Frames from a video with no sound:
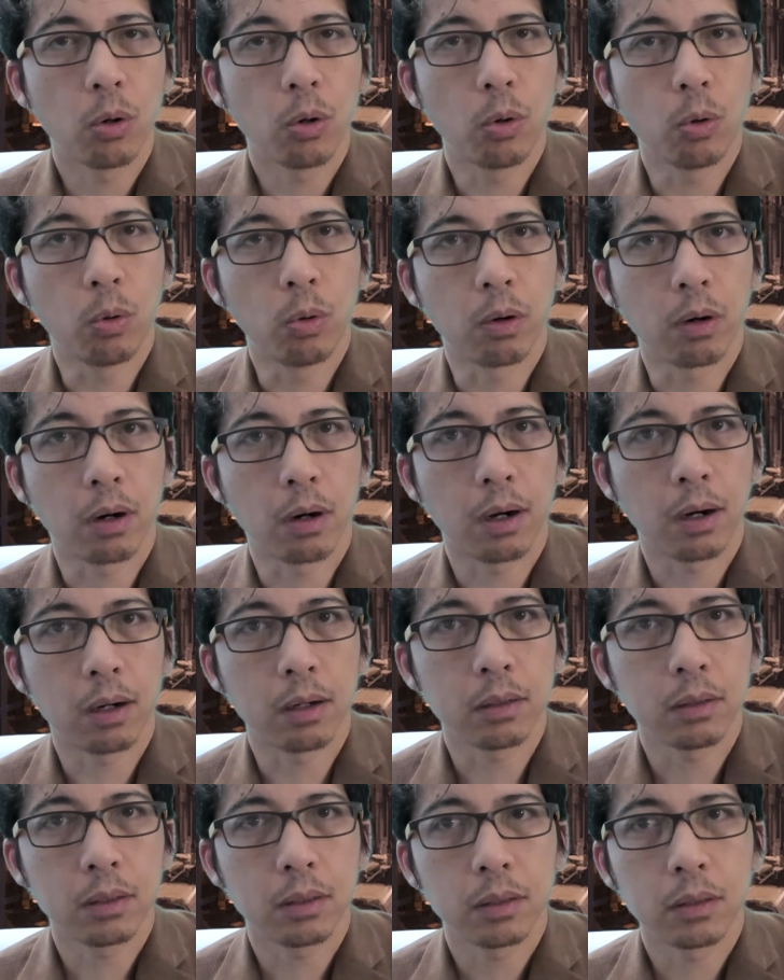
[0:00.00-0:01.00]

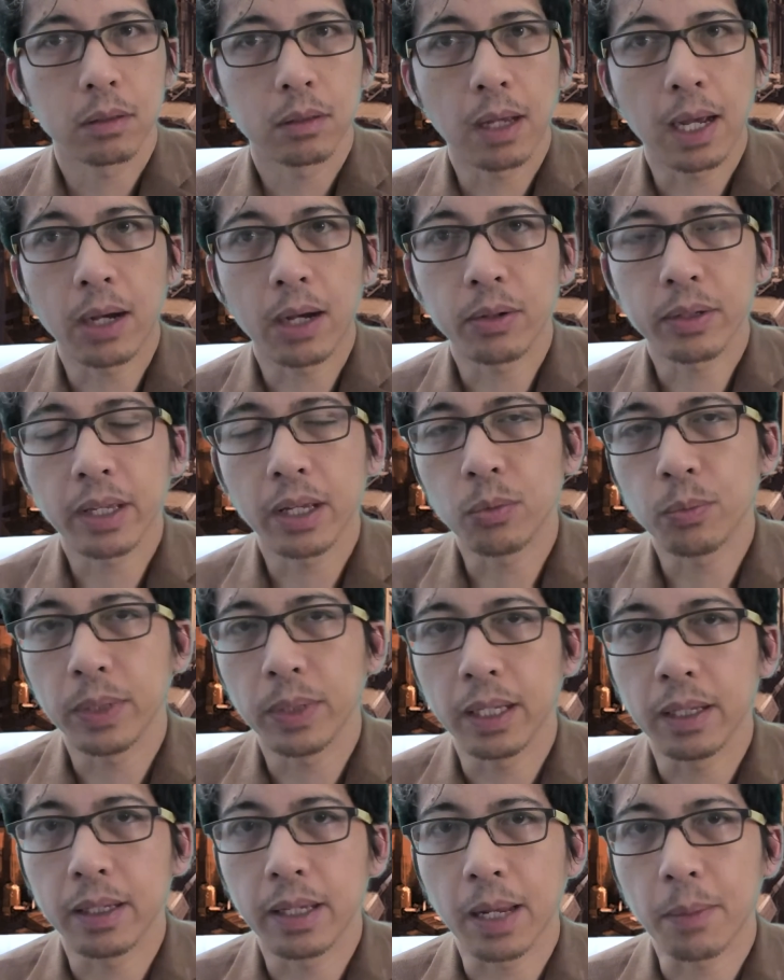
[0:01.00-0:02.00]
or how can
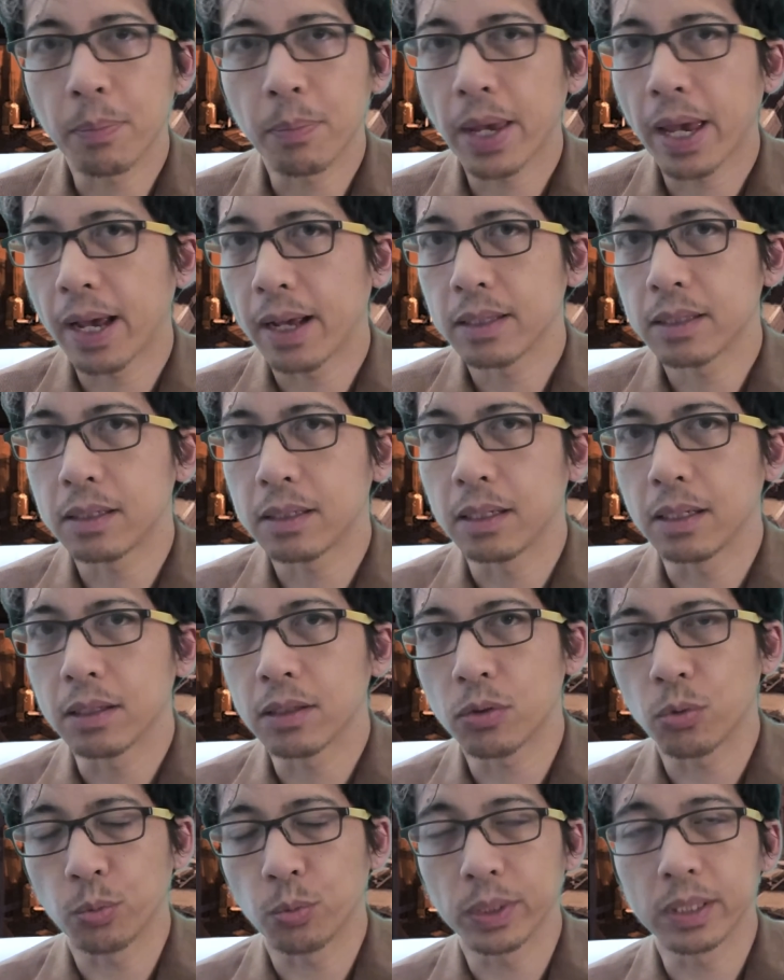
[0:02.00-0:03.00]
we get past
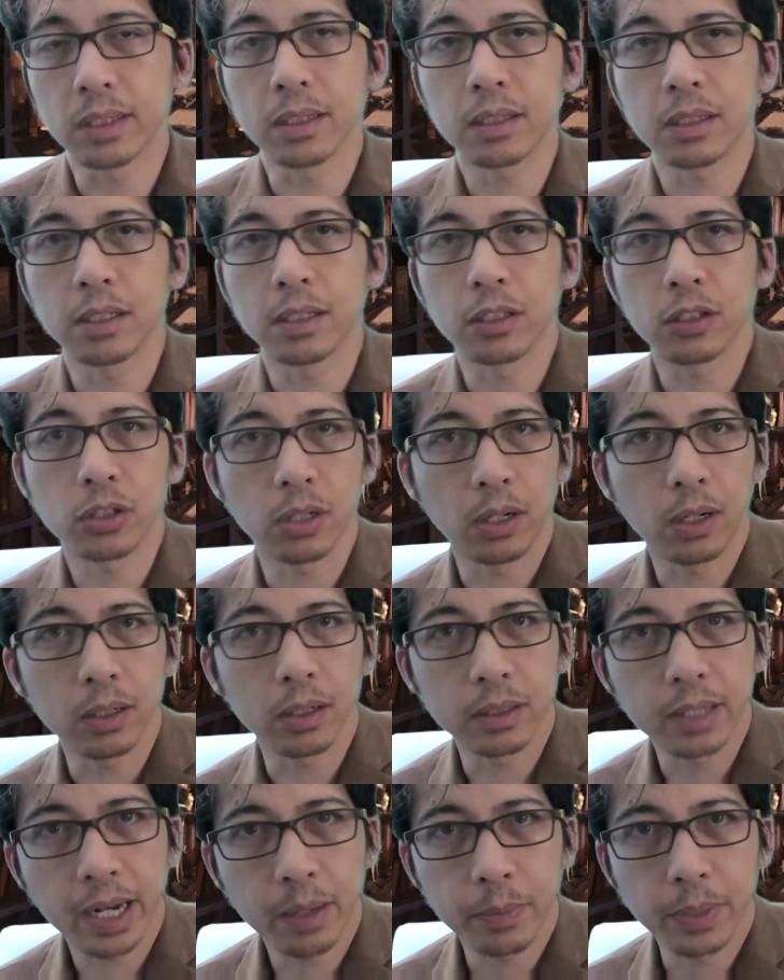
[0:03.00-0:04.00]
its resistance to all
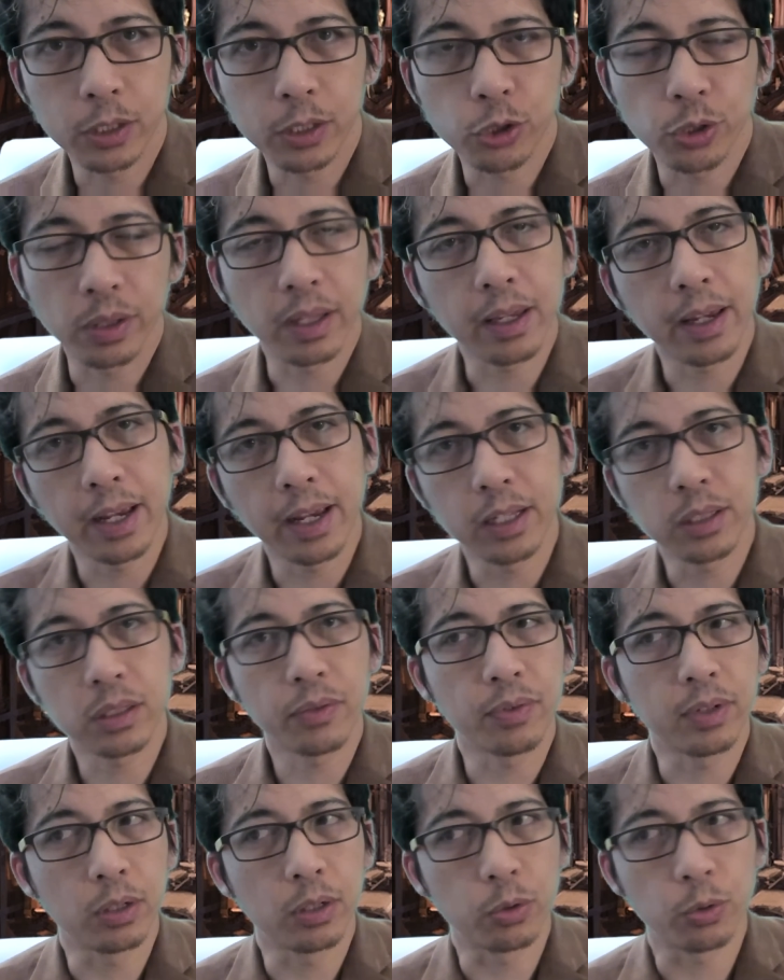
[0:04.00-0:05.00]
damage in the case
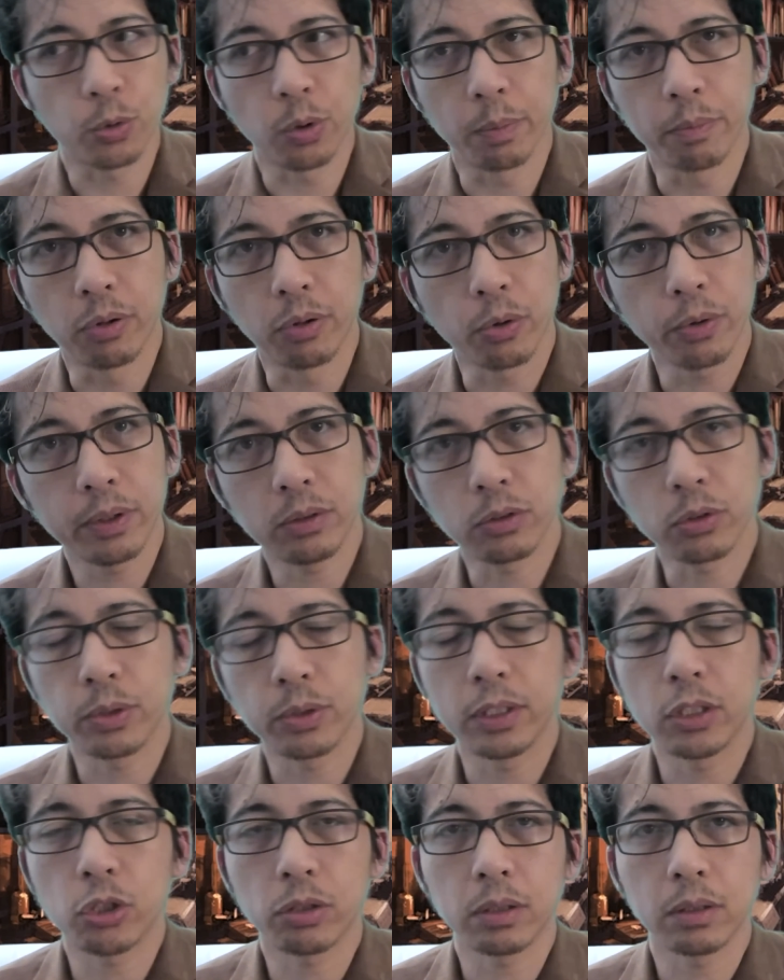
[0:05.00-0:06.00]
of an incorporeal
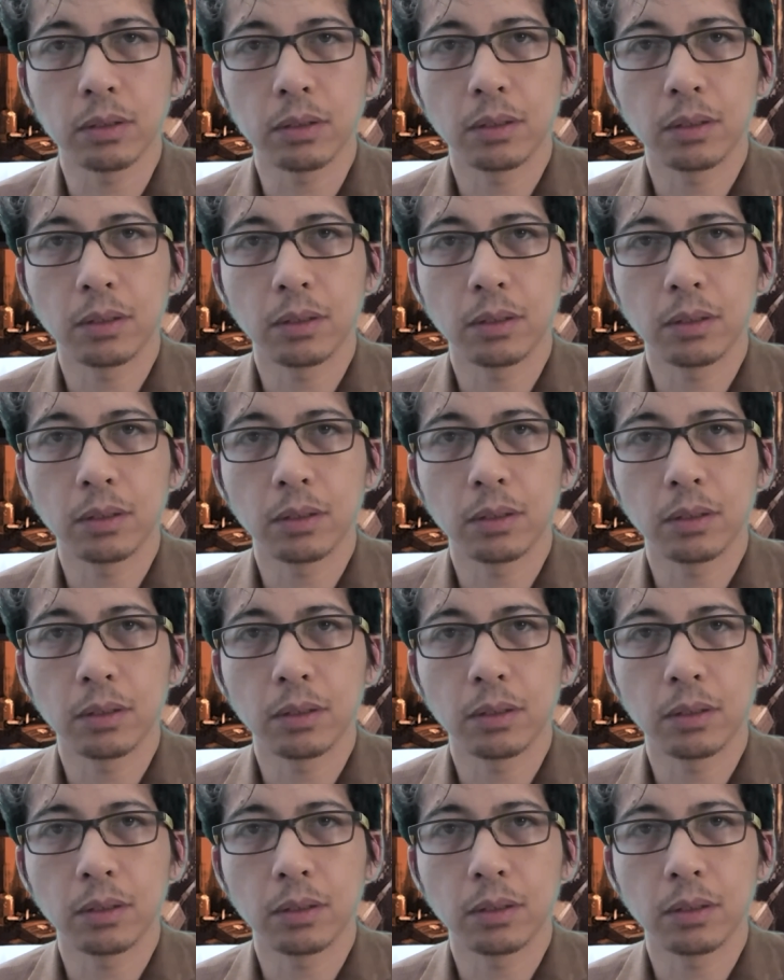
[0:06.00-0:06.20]
creature.